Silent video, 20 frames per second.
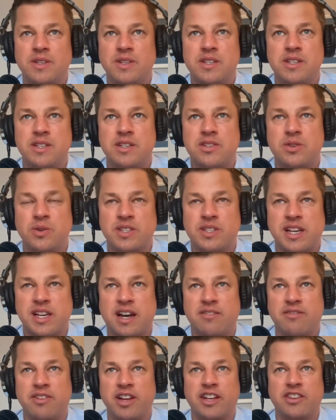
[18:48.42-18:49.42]
so it's kind
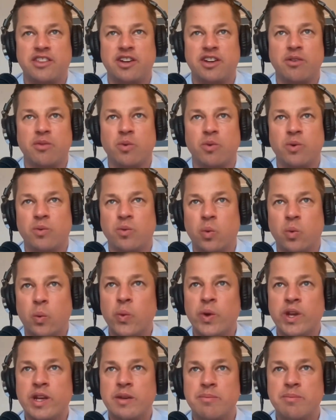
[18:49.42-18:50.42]
of like they're
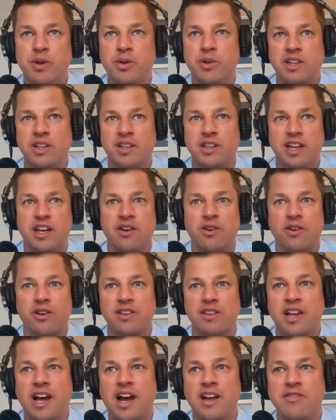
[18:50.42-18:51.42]
rebooting later in
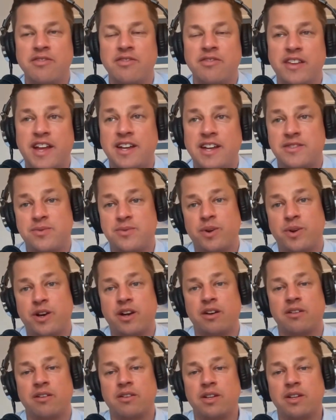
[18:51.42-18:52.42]
life. And that's where,